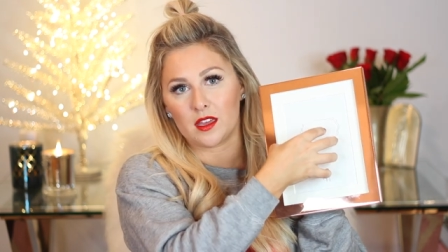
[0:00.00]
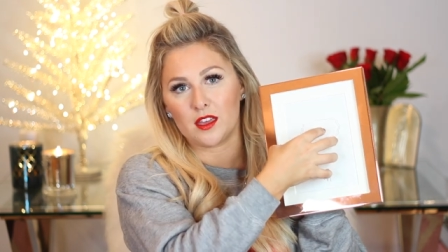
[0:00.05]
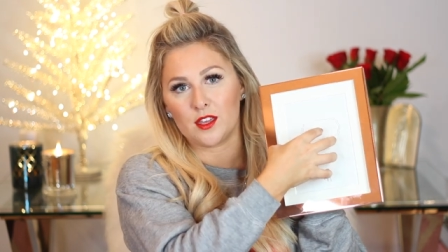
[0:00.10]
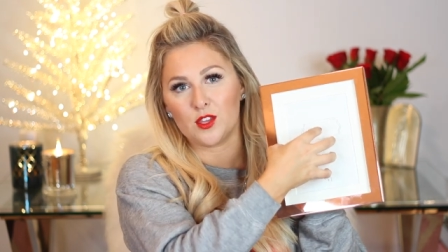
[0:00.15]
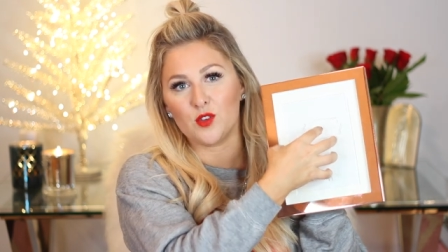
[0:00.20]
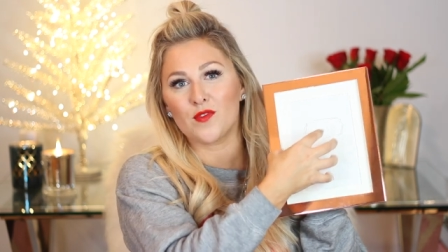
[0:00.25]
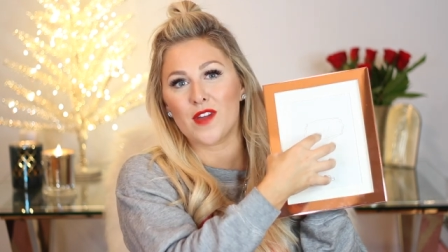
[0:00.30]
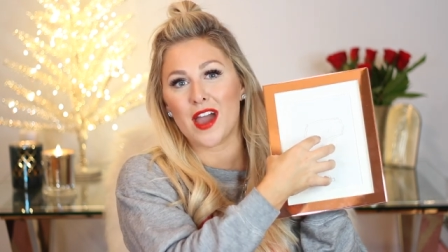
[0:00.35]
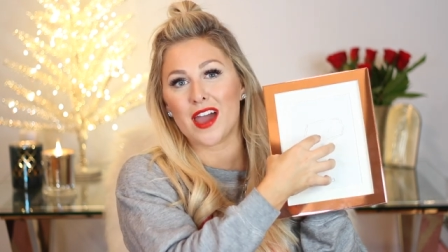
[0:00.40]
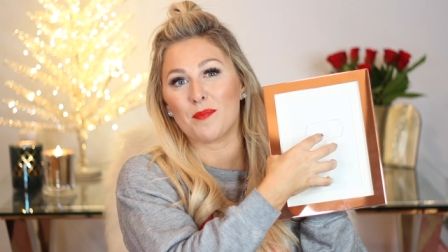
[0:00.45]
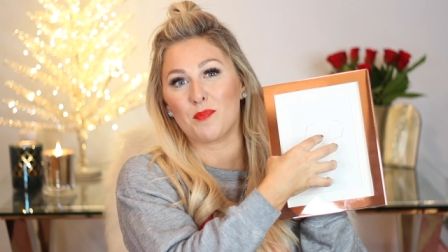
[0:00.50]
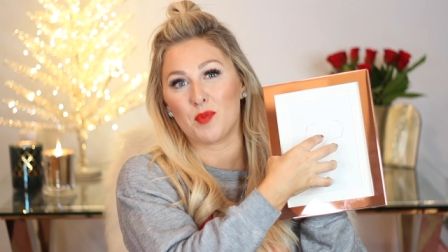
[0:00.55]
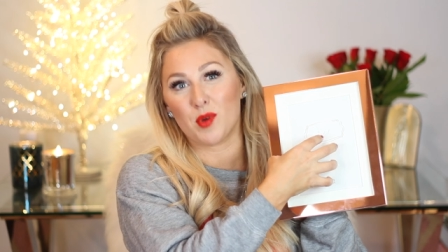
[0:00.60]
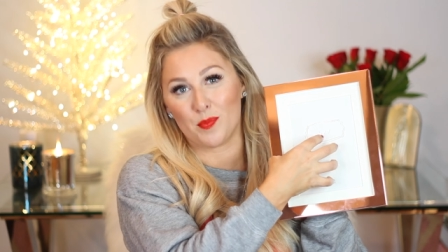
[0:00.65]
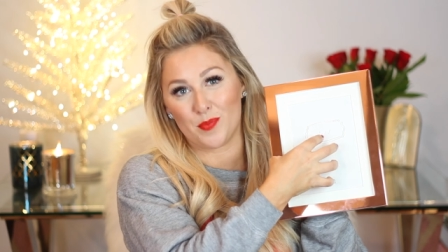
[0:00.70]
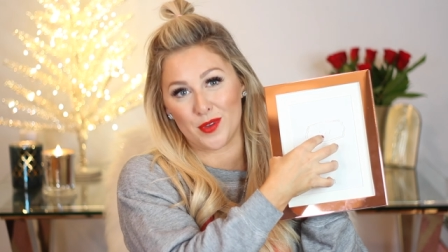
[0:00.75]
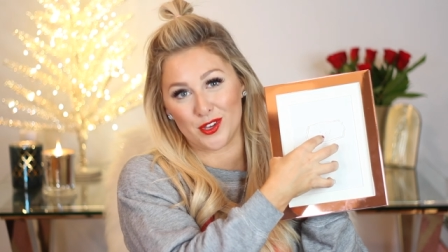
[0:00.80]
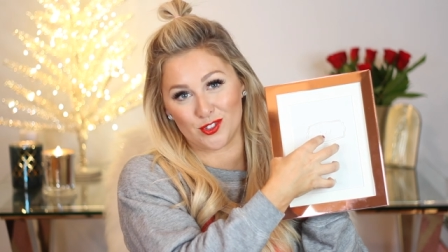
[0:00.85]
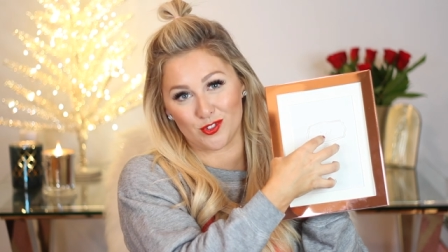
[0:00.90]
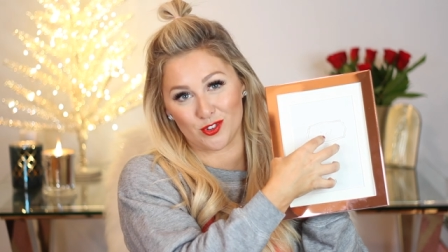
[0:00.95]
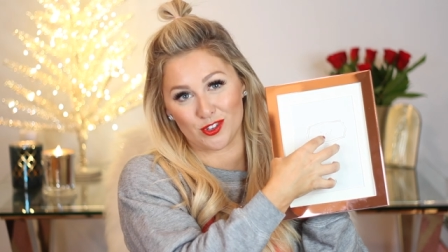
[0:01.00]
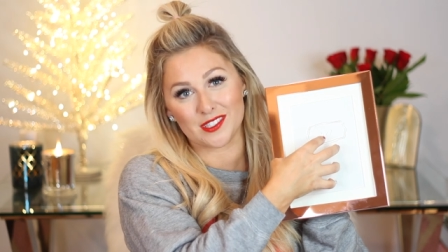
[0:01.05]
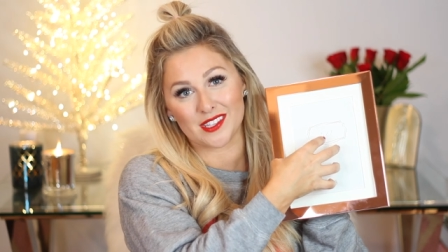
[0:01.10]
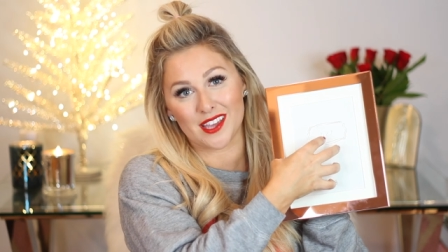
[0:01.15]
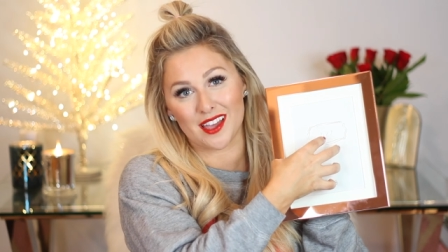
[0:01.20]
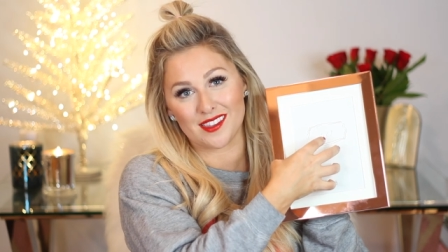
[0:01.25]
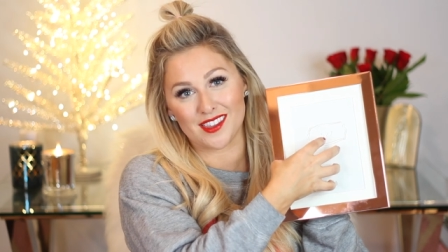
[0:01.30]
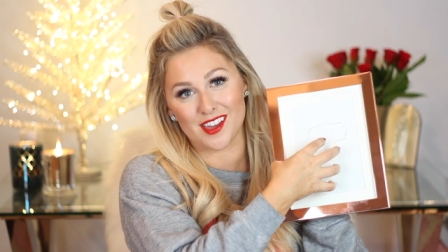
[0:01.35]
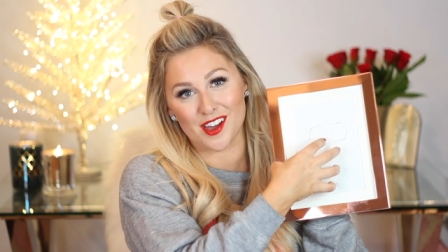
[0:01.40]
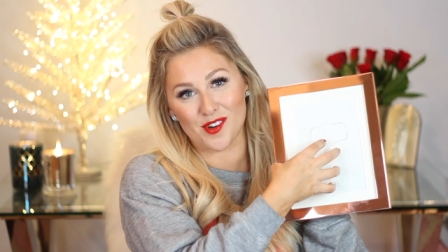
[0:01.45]
you've got to put a picture
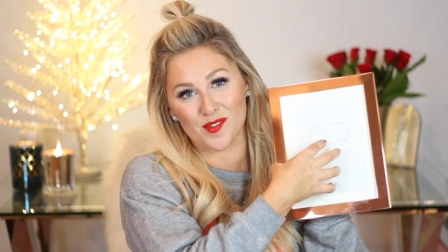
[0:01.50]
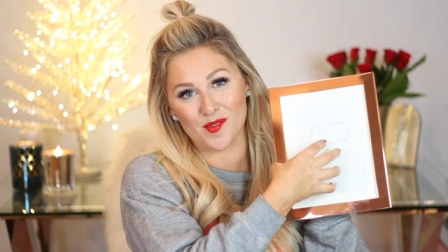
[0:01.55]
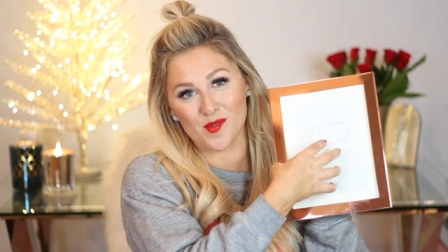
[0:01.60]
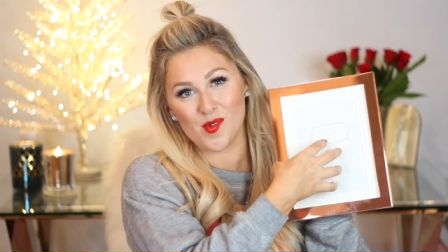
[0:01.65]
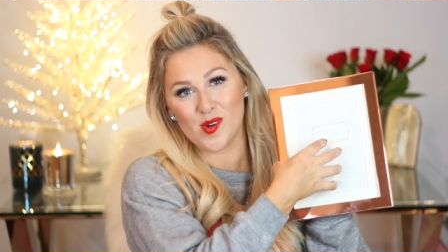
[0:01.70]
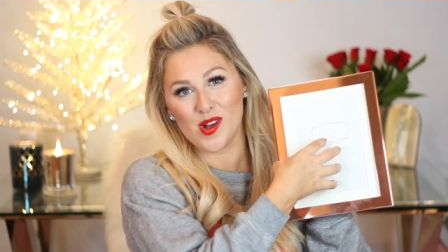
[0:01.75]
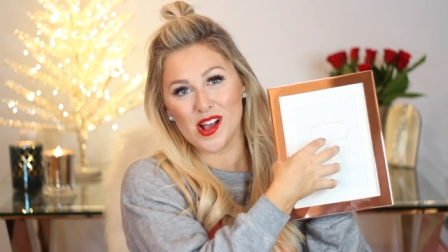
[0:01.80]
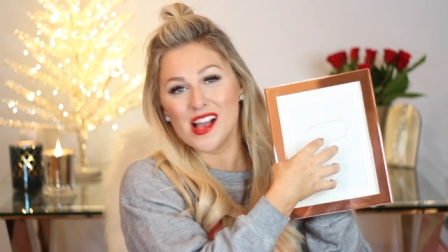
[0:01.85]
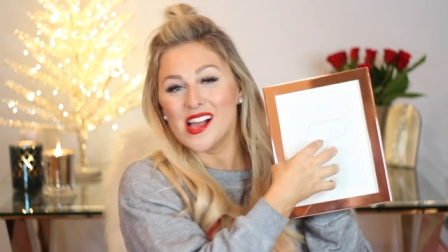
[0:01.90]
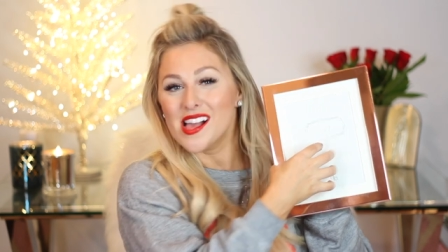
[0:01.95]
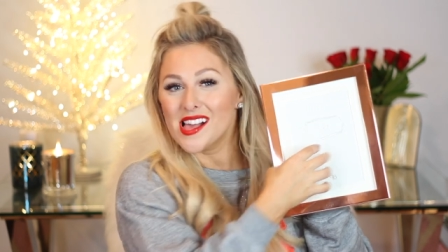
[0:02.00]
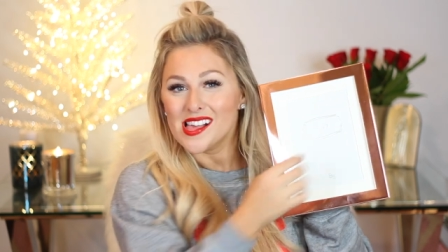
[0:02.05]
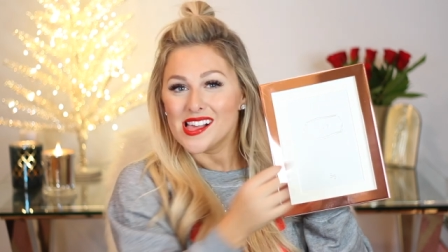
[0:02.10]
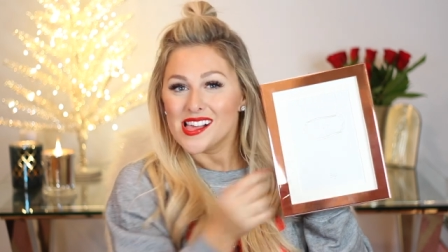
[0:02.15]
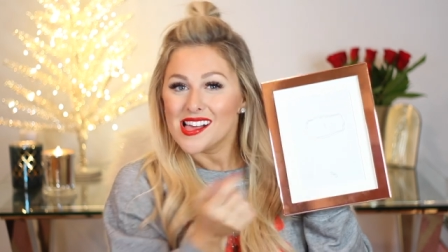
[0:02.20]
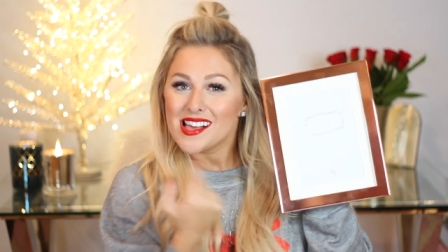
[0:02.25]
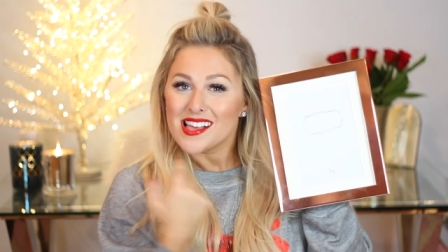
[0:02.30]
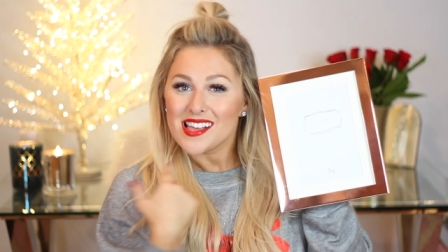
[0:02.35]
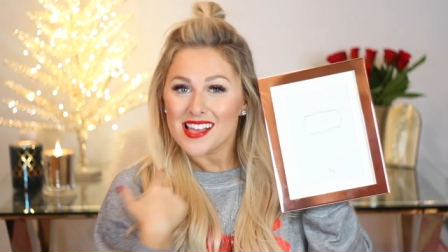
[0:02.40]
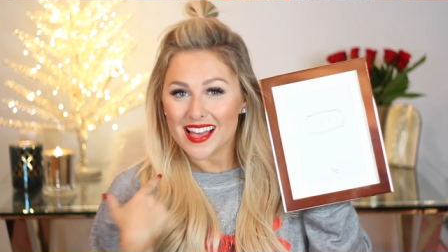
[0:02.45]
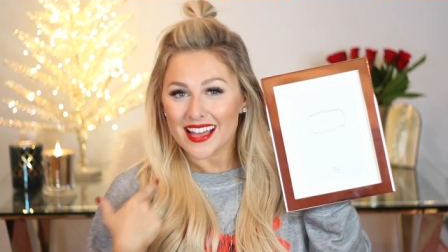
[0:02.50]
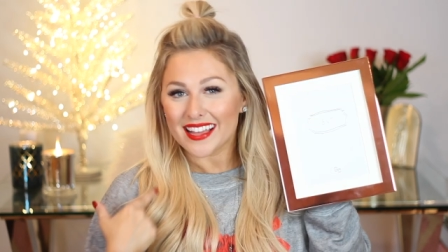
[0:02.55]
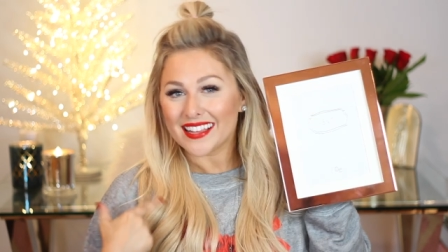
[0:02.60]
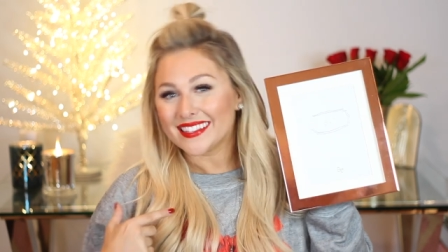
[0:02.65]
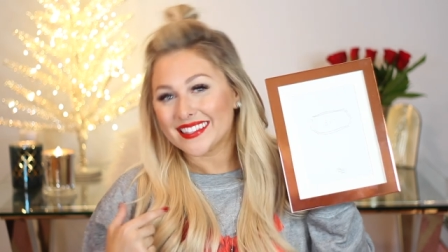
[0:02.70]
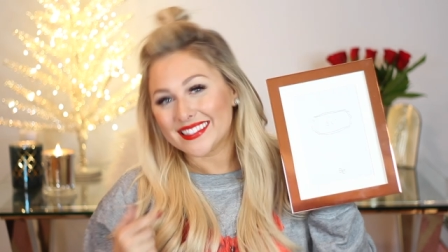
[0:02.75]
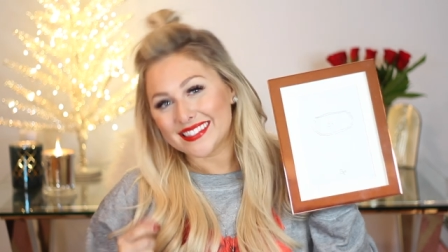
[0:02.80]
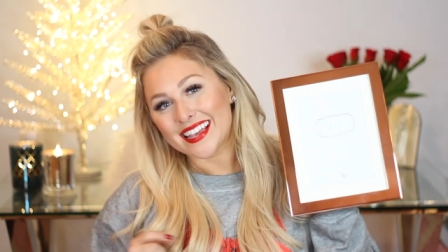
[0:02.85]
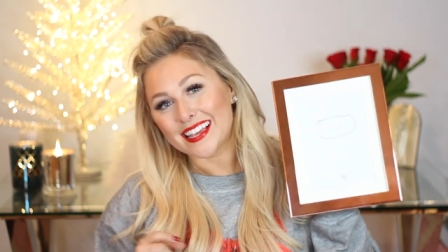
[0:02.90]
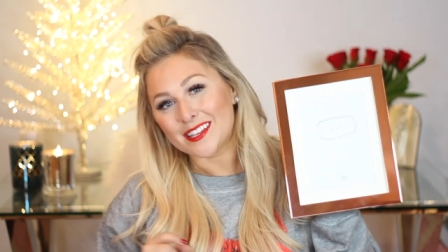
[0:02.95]
inside though.
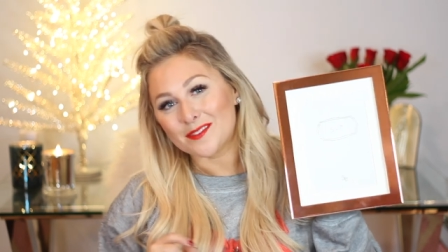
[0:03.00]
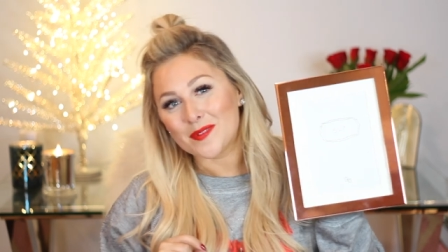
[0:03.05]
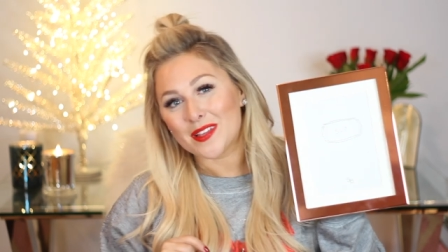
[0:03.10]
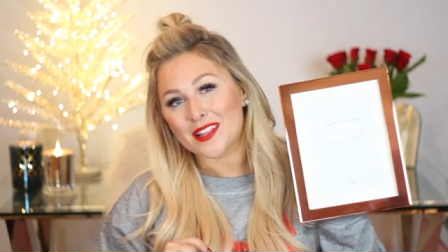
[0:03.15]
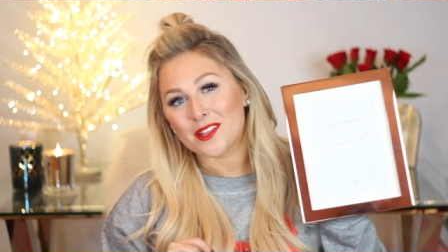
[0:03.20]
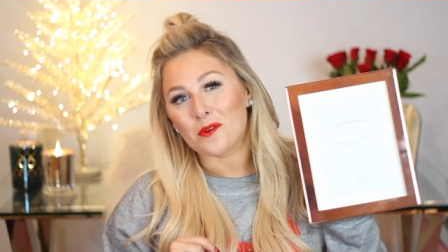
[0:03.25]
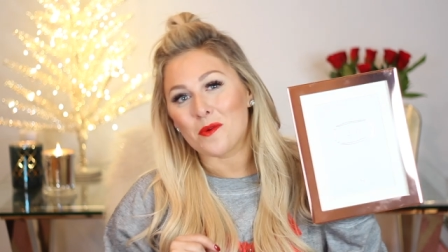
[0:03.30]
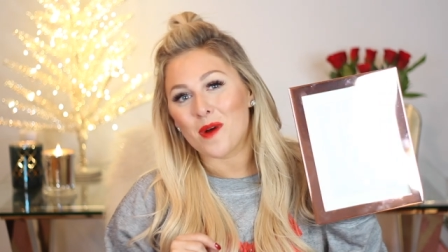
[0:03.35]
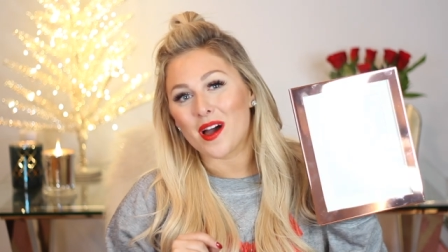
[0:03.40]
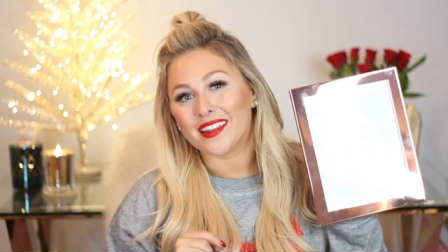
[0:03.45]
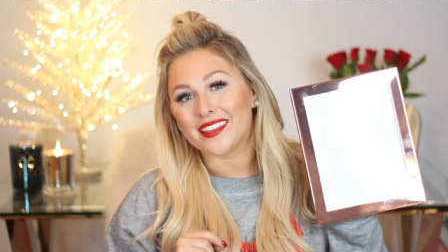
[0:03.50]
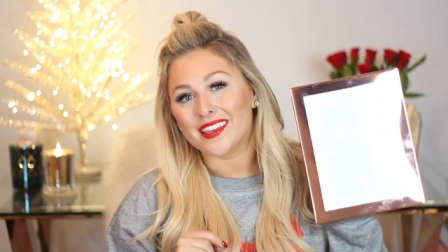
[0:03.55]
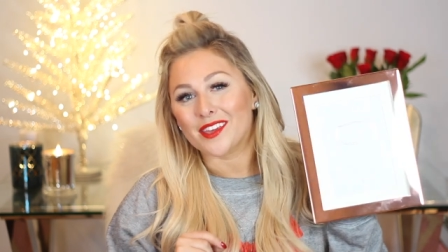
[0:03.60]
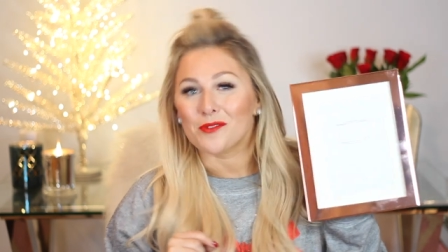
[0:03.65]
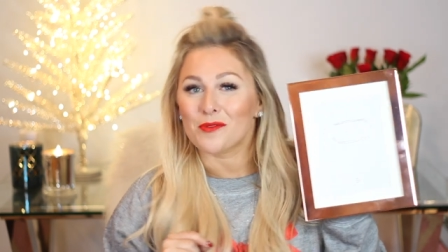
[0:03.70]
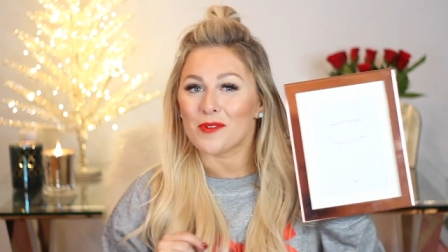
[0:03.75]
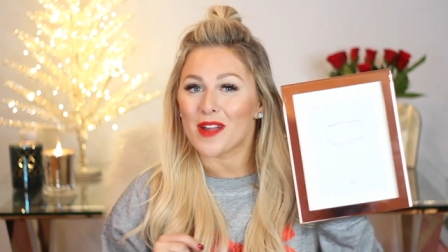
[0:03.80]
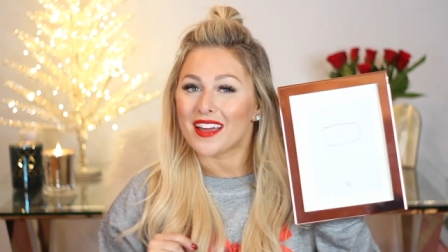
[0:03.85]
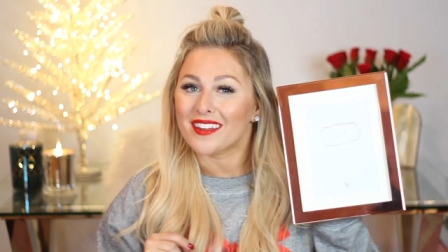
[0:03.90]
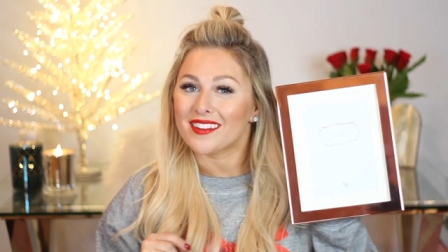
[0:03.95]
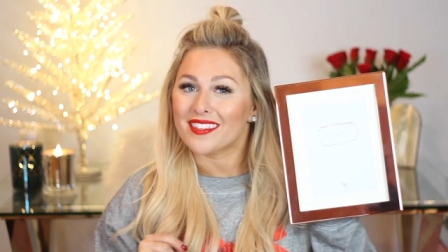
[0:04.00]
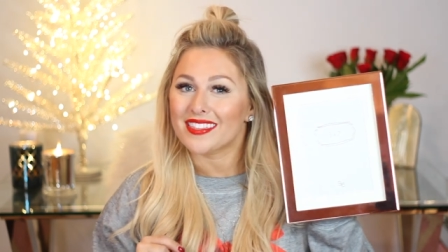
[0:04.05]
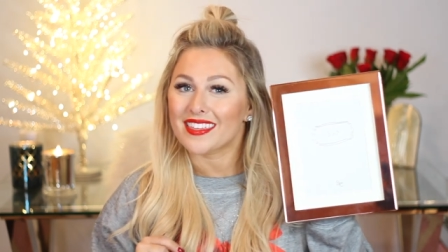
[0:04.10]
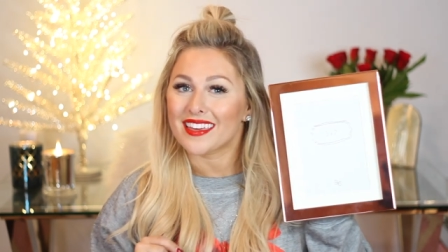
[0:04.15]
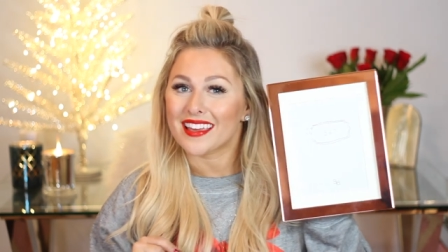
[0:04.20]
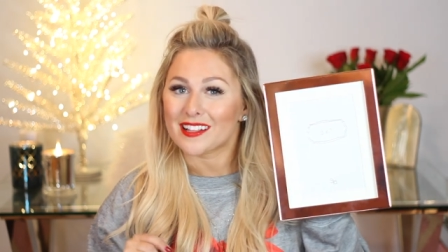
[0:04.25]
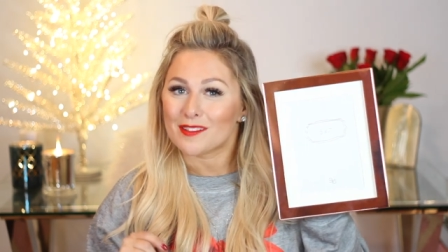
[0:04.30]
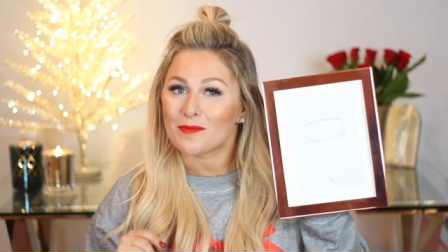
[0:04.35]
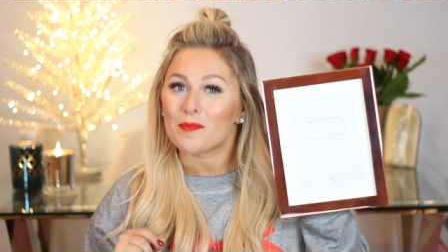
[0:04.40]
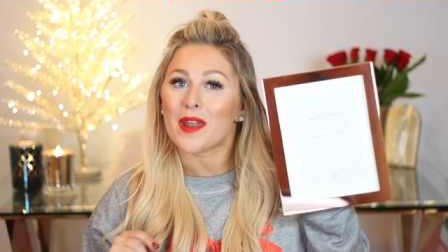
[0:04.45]
It takes me a little while to get around to things,